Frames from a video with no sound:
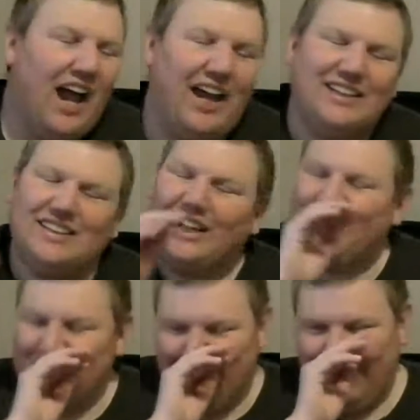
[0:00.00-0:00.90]
It's like,
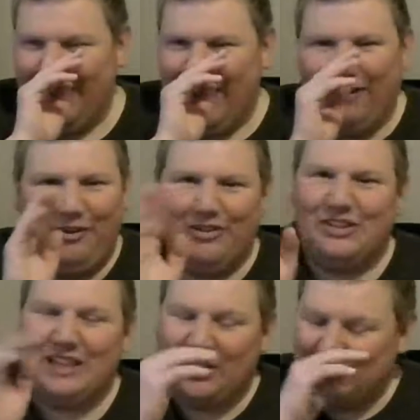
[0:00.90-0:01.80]
holy hell, we
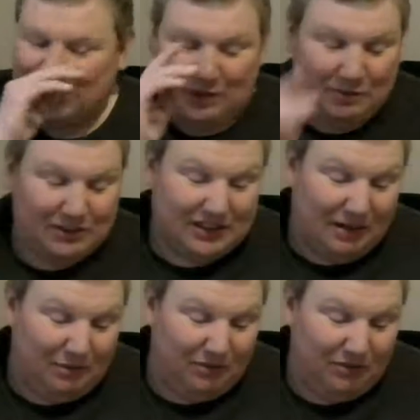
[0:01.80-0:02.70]
just had so much
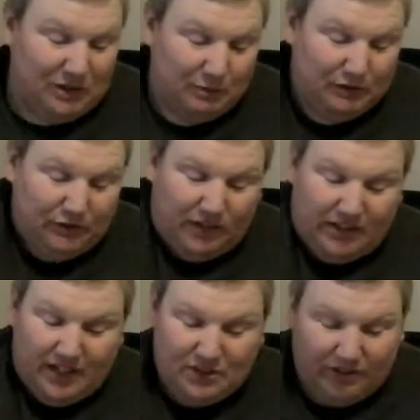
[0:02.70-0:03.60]
time, so much fun on
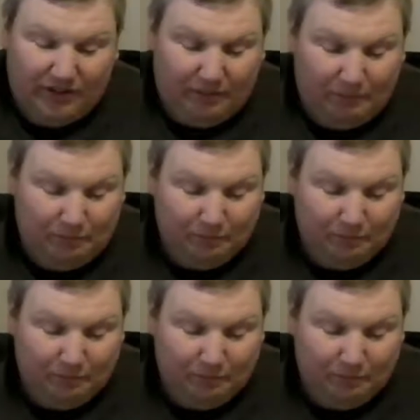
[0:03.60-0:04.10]
that trip.